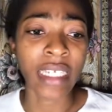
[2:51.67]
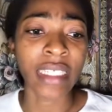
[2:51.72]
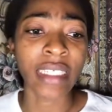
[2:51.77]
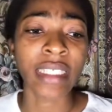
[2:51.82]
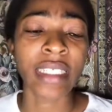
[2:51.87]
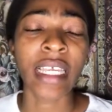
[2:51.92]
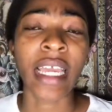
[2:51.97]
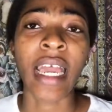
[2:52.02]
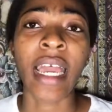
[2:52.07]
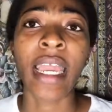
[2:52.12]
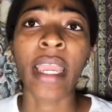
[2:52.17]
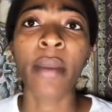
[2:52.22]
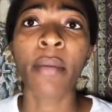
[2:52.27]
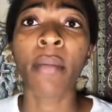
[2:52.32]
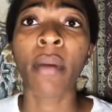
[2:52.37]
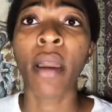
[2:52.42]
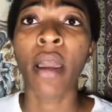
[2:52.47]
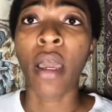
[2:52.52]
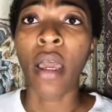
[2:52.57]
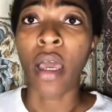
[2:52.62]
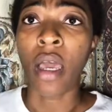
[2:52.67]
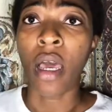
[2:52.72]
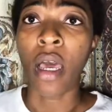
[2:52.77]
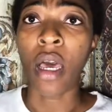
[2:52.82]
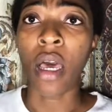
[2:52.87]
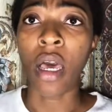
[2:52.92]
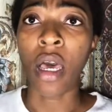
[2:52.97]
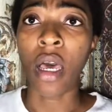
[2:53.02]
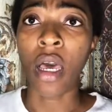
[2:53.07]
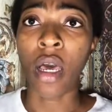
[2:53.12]
time,
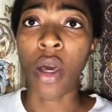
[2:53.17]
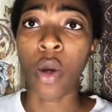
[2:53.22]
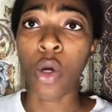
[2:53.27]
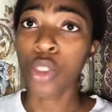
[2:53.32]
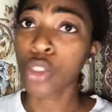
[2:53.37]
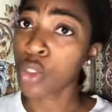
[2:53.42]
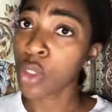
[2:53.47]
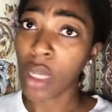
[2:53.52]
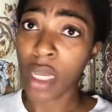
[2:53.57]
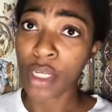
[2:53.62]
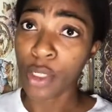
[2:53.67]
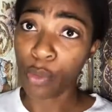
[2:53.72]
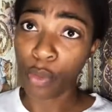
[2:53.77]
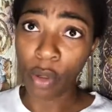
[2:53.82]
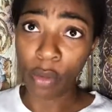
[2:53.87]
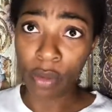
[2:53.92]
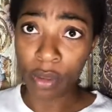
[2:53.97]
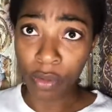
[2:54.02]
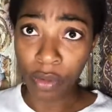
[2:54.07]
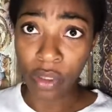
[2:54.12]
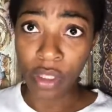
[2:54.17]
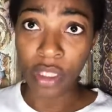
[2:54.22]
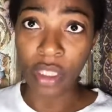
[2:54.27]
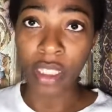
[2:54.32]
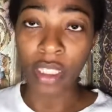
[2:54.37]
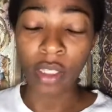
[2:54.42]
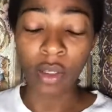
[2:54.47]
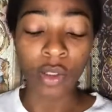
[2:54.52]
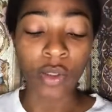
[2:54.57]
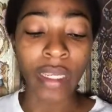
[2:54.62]
also had a problem with it,
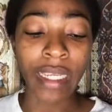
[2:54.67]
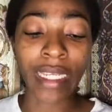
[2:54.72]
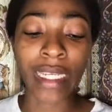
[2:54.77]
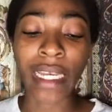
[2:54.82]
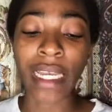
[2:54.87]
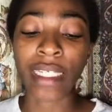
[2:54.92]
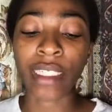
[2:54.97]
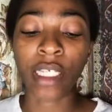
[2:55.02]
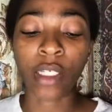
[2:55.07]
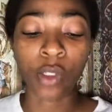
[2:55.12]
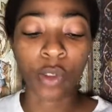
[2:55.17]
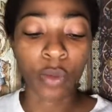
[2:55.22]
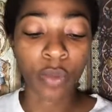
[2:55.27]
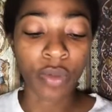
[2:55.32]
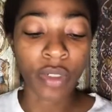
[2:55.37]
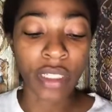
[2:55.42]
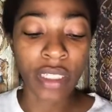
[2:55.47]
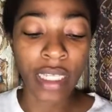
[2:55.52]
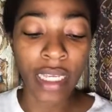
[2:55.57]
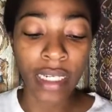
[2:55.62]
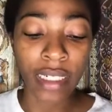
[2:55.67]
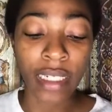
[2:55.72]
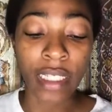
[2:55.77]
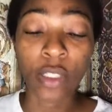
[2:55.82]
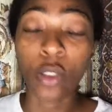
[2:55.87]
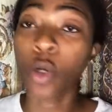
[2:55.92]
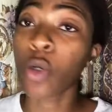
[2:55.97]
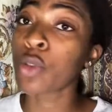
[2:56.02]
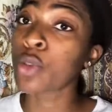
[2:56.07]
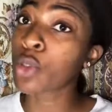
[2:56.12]
and that was why he lashed out on Prince like
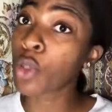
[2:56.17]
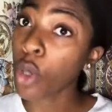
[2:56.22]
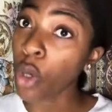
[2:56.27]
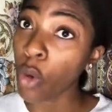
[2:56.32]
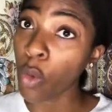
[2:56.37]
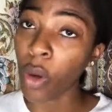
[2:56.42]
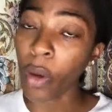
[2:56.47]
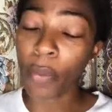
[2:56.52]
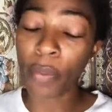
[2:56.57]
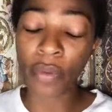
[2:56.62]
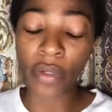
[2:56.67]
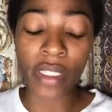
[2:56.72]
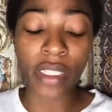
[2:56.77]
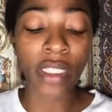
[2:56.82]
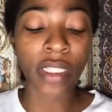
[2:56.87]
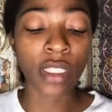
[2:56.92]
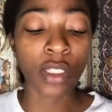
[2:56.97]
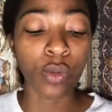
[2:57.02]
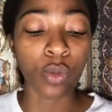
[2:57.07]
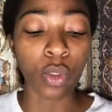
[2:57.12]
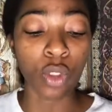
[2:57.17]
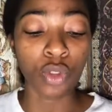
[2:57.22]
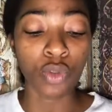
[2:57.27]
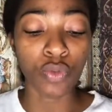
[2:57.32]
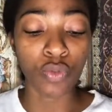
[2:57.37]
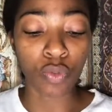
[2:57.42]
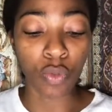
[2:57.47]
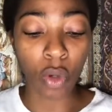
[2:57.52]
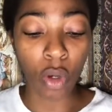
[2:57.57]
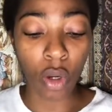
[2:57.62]
that. Although what Prince did was
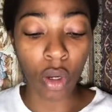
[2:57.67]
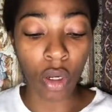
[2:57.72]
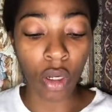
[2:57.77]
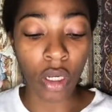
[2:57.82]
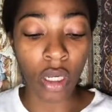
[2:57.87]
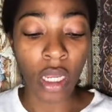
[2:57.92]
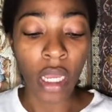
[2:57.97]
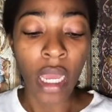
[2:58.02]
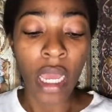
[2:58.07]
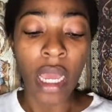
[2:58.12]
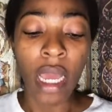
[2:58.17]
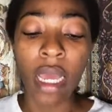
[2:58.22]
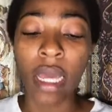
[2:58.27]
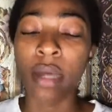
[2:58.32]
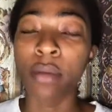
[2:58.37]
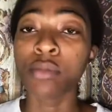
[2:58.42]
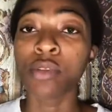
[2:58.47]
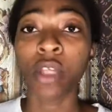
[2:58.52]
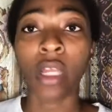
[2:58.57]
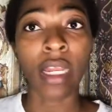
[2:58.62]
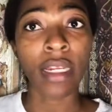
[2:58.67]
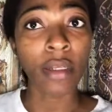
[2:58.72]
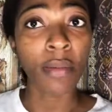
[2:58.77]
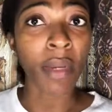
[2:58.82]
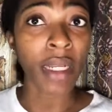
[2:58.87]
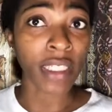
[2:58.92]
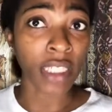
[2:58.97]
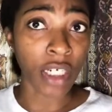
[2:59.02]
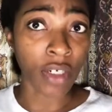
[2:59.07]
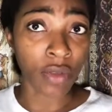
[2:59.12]
wrong, Tolani
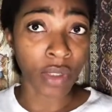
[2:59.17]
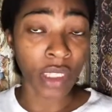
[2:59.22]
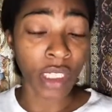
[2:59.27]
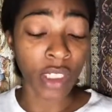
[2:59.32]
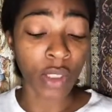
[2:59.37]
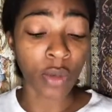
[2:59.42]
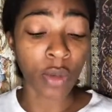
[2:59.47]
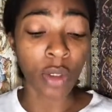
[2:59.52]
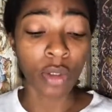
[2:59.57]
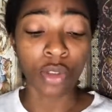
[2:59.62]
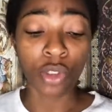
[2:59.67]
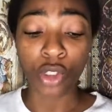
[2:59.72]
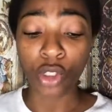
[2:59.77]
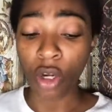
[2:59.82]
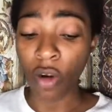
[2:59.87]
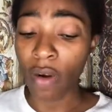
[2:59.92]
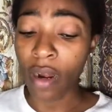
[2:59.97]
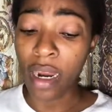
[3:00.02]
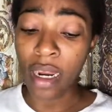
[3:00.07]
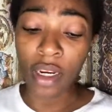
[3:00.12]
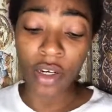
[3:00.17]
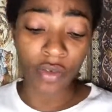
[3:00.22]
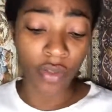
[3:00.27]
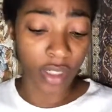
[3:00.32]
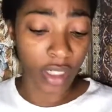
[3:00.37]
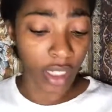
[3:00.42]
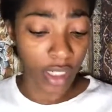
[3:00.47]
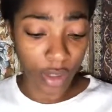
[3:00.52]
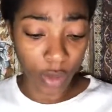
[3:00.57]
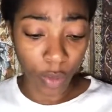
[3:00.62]
Badge agreed as well, Dora
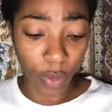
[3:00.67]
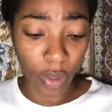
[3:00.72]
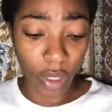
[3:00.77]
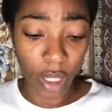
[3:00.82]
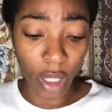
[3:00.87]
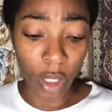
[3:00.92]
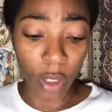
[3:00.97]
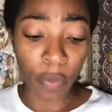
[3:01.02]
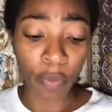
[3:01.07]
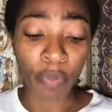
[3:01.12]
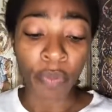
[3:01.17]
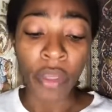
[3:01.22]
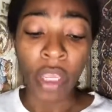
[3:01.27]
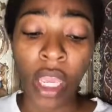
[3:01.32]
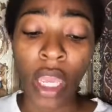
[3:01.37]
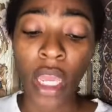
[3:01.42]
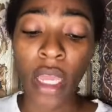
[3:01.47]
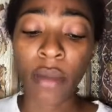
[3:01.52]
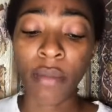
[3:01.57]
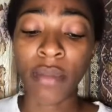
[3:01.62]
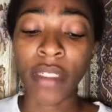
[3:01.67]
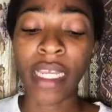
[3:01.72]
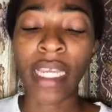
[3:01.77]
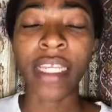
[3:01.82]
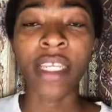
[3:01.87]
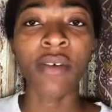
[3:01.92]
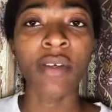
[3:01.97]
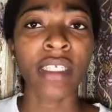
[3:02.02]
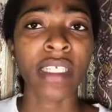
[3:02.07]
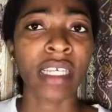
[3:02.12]
agreed as well.
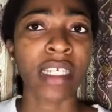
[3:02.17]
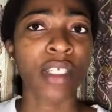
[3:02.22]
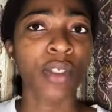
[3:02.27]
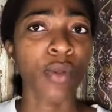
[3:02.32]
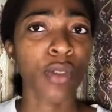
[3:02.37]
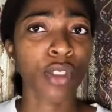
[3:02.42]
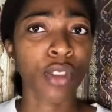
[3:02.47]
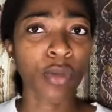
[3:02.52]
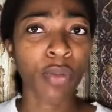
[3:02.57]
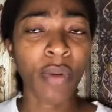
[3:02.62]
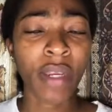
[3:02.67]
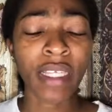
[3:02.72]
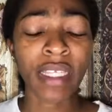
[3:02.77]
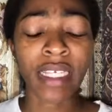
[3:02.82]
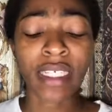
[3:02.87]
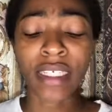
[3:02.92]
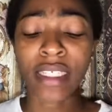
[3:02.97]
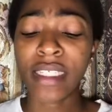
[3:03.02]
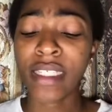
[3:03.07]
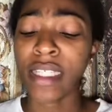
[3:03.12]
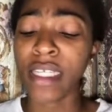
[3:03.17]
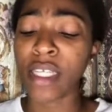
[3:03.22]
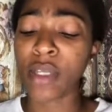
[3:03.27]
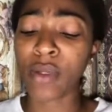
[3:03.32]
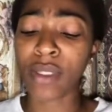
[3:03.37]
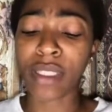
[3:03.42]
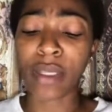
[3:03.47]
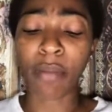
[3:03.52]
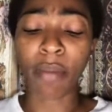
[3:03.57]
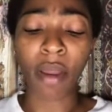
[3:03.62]
Nengi was like, she was surprised that she didn't think it
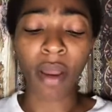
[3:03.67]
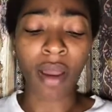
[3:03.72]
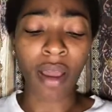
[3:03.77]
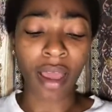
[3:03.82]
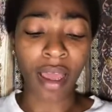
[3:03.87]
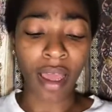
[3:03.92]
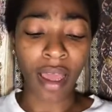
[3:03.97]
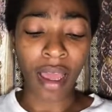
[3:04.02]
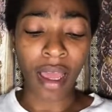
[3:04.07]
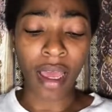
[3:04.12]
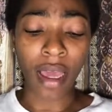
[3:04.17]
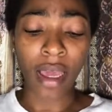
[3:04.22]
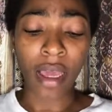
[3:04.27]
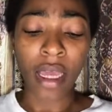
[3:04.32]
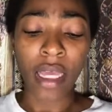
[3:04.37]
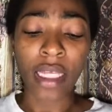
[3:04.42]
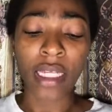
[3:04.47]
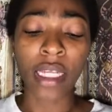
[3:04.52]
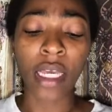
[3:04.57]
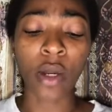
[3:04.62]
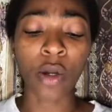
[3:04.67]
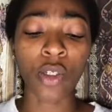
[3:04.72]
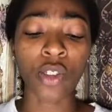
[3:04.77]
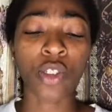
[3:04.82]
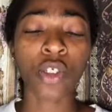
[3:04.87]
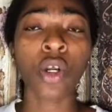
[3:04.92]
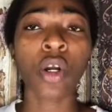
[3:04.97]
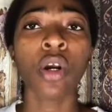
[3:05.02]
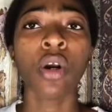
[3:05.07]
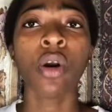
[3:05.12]
was about her, that
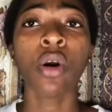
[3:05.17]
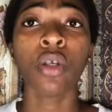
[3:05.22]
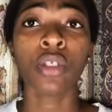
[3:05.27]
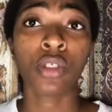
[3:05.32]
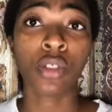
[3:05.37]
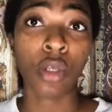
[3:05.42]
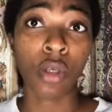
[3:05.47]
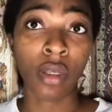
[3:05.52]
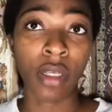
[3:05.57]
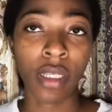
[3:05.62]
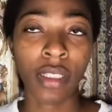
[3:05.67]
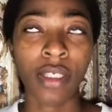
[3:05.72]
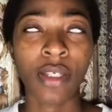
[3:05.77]
Ozo